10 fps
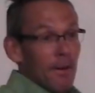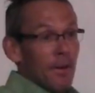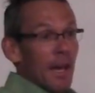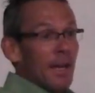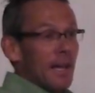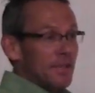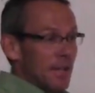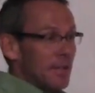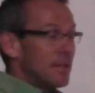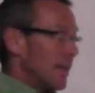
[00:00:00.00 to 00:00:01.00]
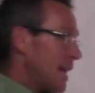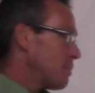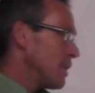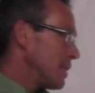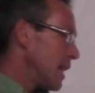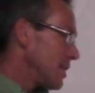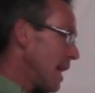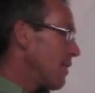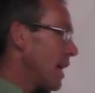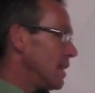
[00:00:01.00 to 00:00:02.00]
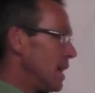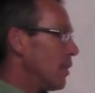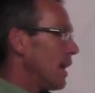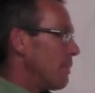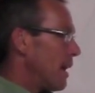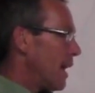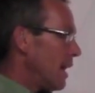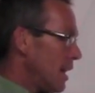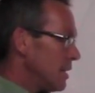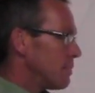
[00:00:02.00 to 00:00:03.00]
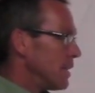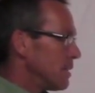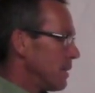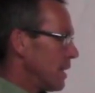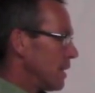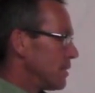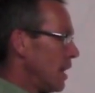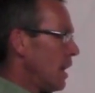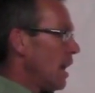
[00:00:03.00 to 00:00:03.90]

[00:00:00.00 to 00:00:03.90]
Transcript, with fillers: Okay, and I said this in the last presentation. I've gotten yelled at by husbands because